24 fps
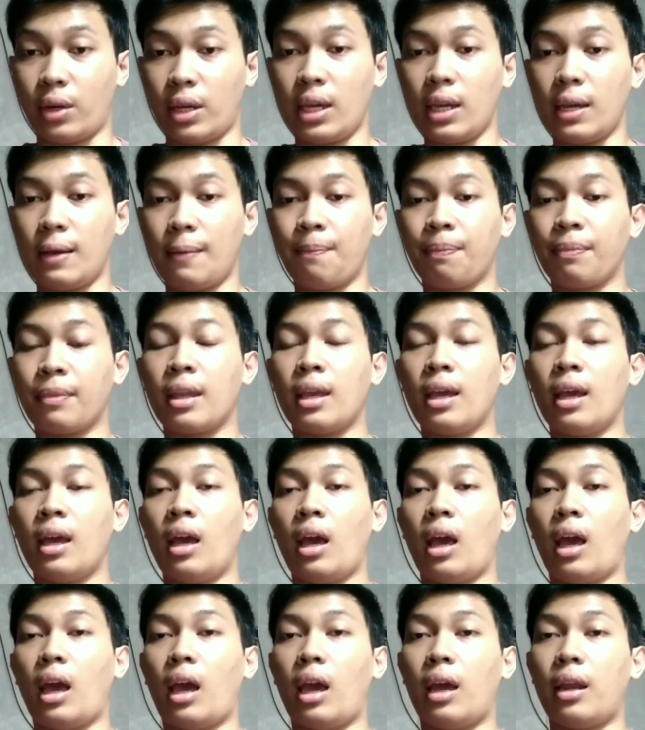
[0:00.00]
And
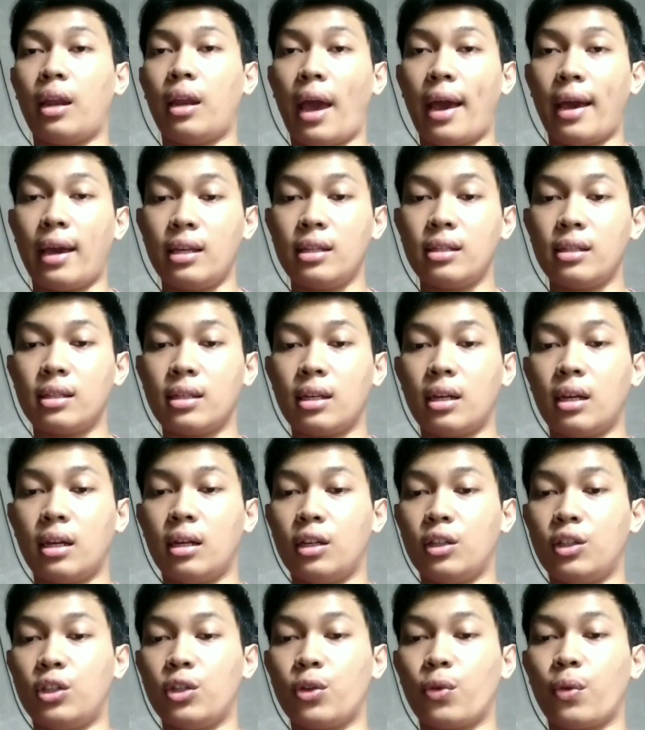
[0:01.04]
8. During each
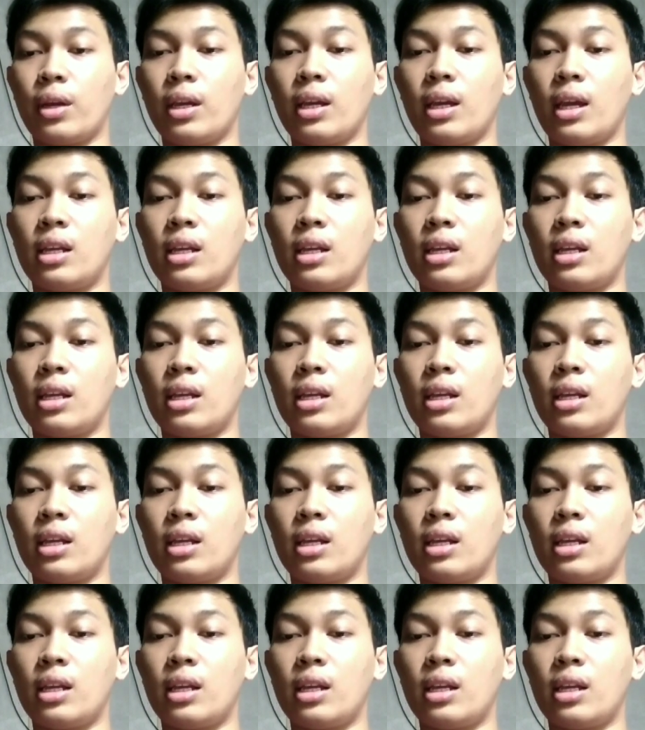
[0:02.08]
year,